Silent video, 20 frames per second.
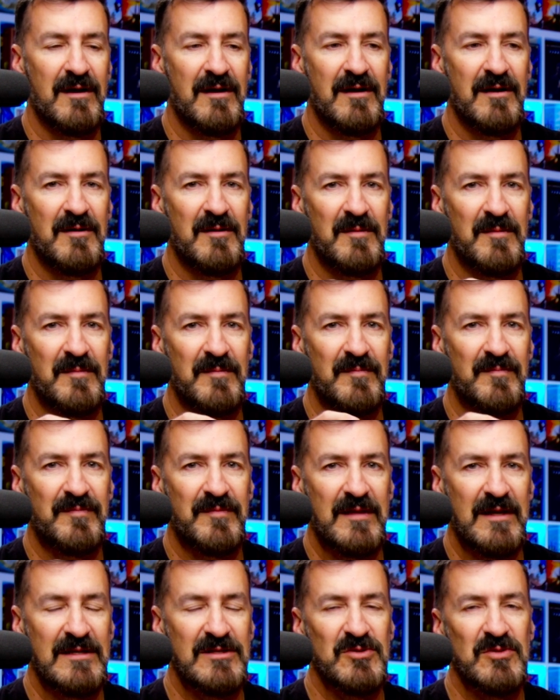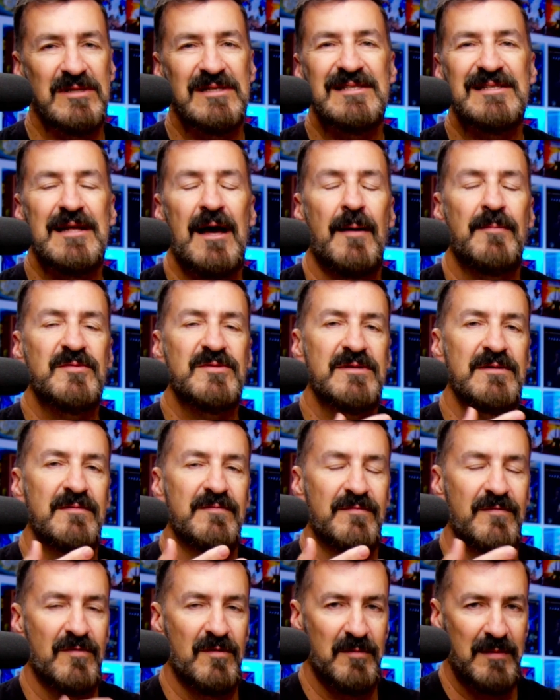And so it stops
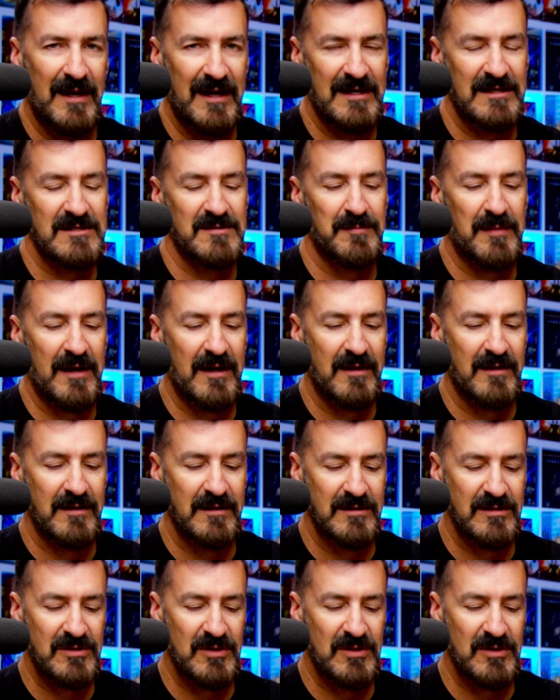them from expanding.